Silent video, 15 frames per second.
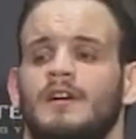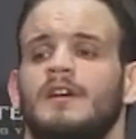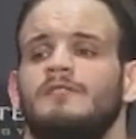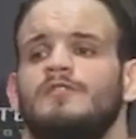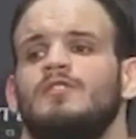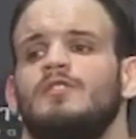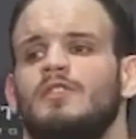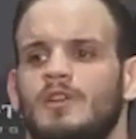I
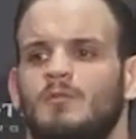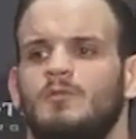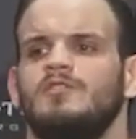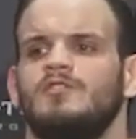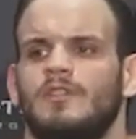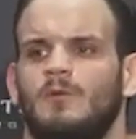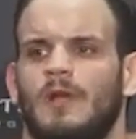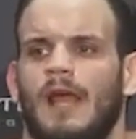feel good. We'll
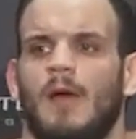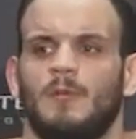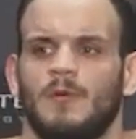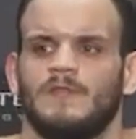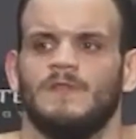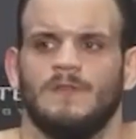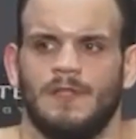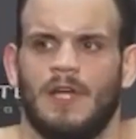see what
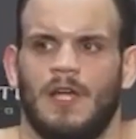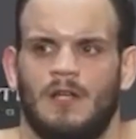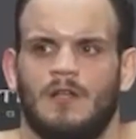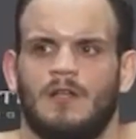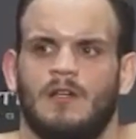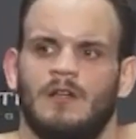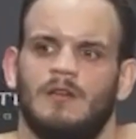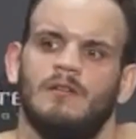happens on that.
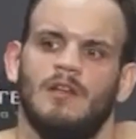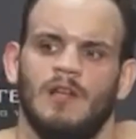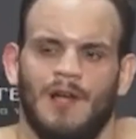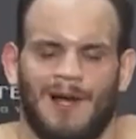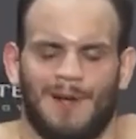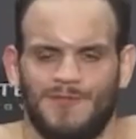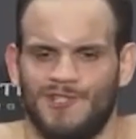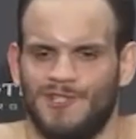Uh,
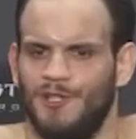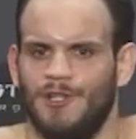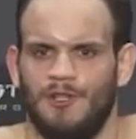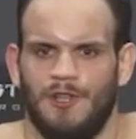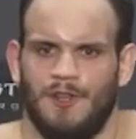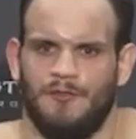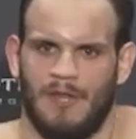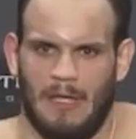I'm sure
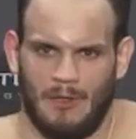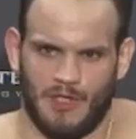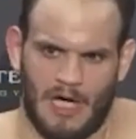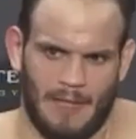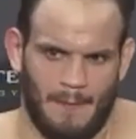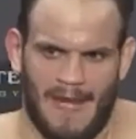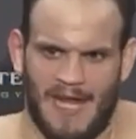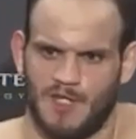that they'll try
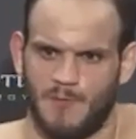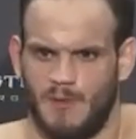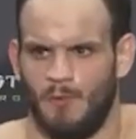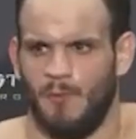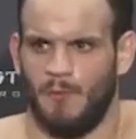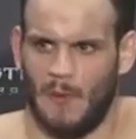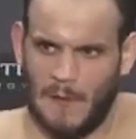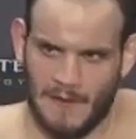to match me
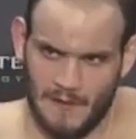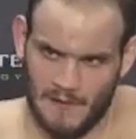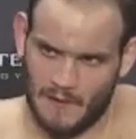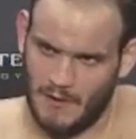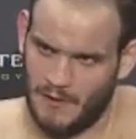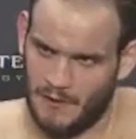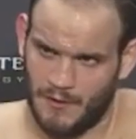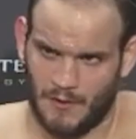with
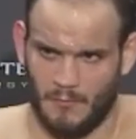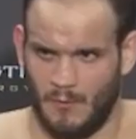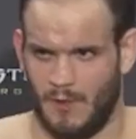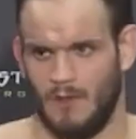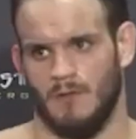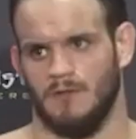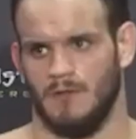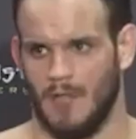Polizzi or one of
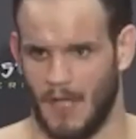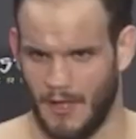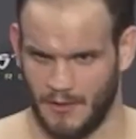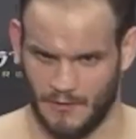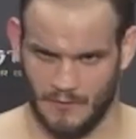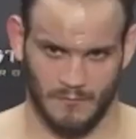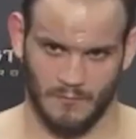those guys.